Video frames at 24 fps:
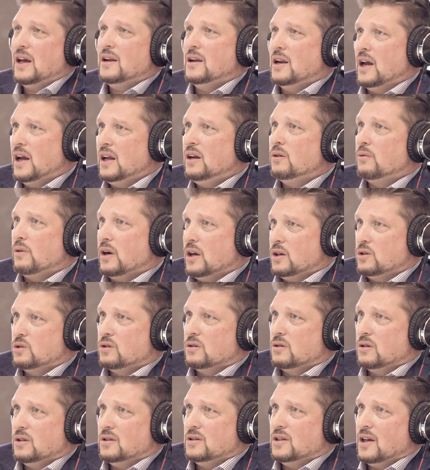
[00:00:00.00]
had Night
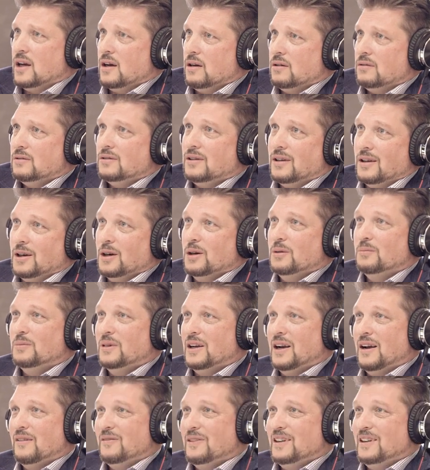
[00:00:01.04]
Ranger in town, you know. Okay. But, I